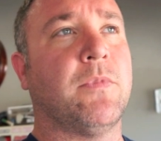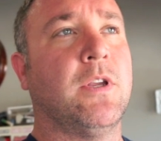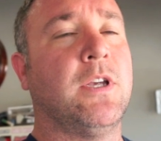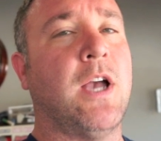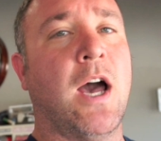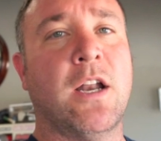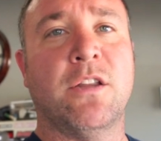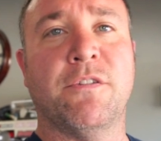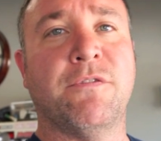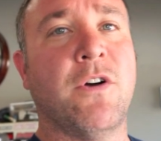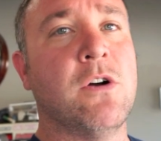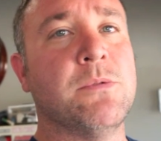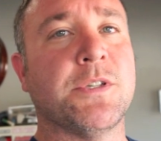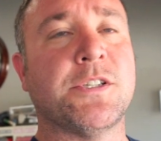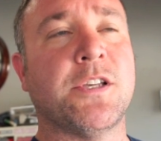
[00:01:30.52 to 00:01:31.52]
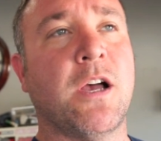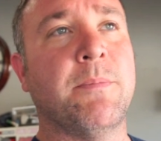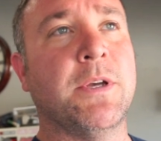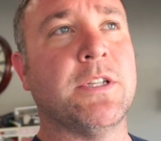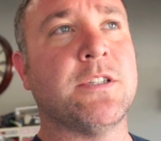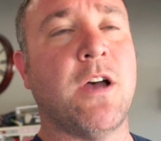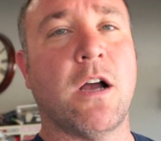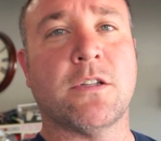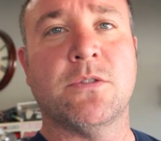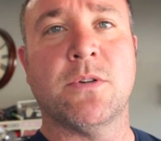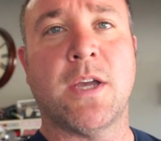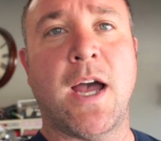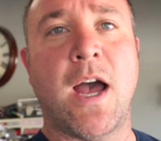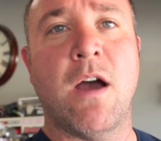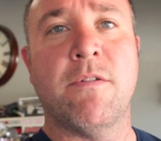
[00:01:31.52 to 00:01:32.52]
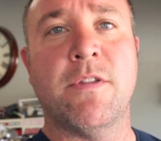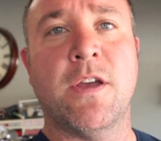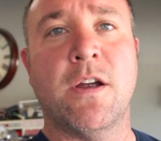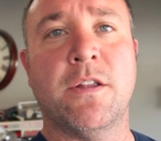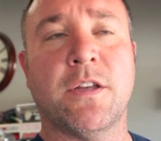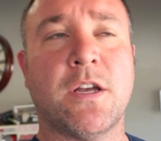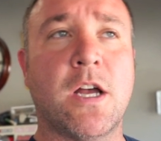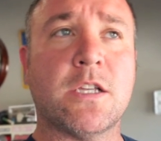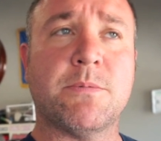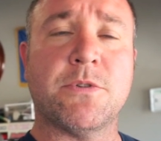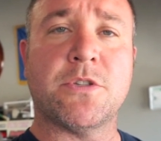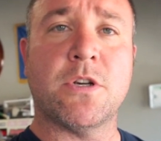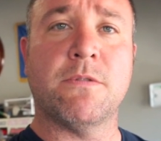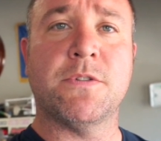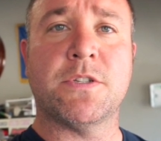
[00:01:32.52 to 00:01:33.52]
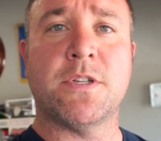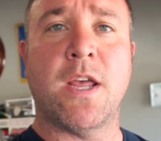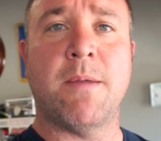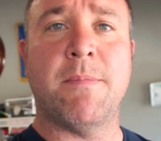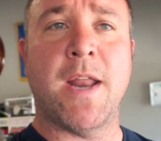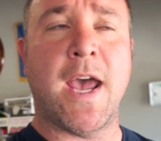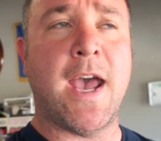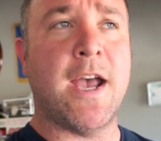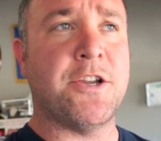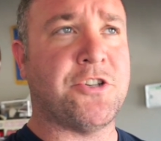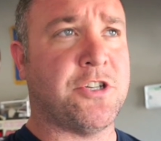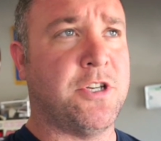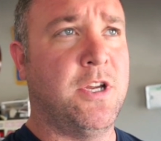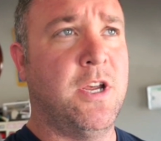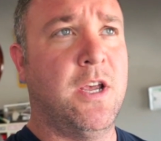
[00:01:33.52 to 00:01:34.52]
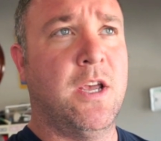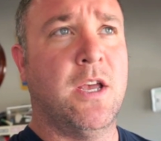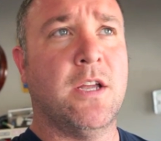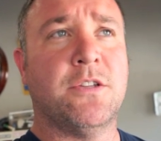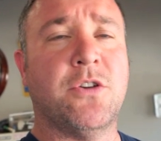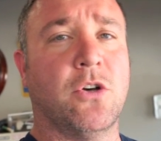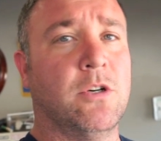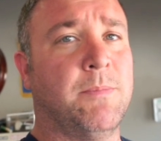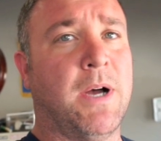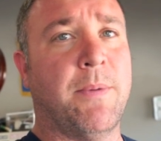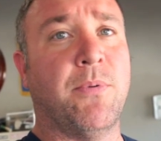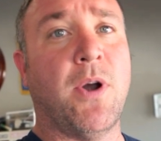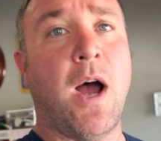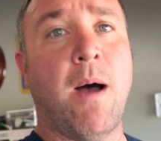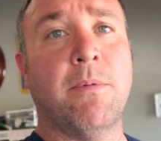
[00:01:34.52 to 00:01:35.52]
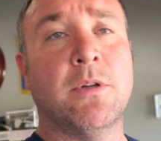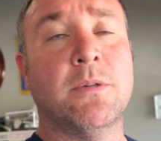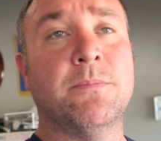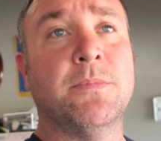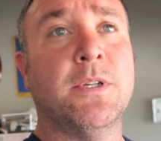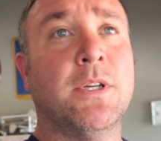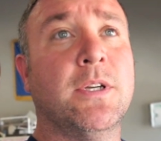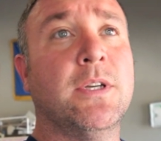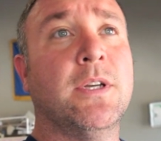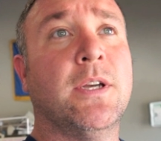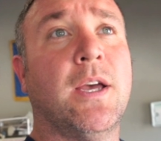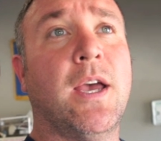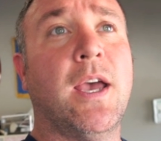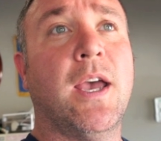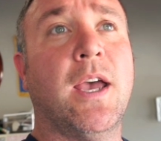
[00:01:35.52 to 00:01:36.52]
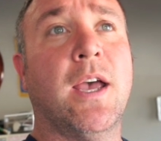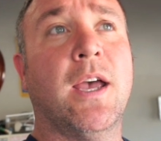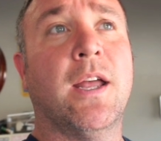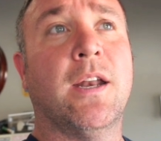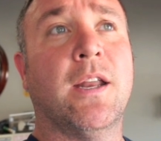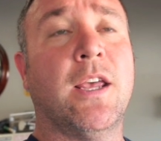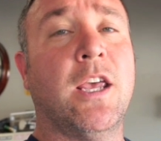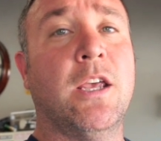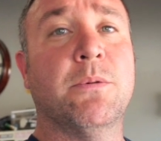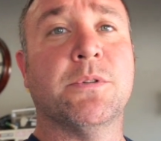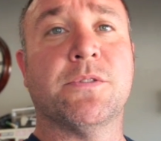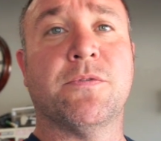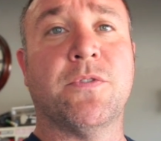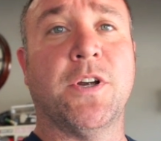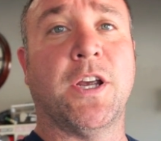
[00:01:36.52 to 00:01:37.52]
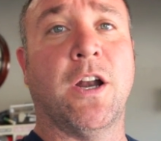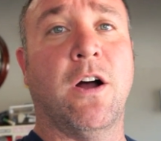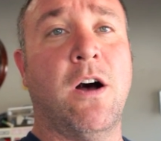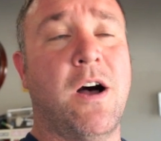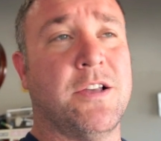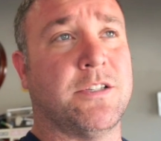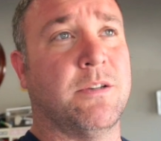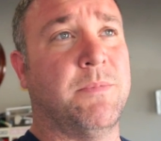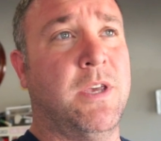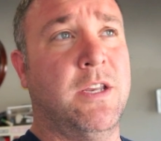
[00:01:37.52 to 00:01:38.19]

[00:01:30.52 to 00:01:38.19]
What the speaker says: Got on the phone with Summit, talked to a guy over there in the customer service named Nash, told him my problem, and he was freaking awesome.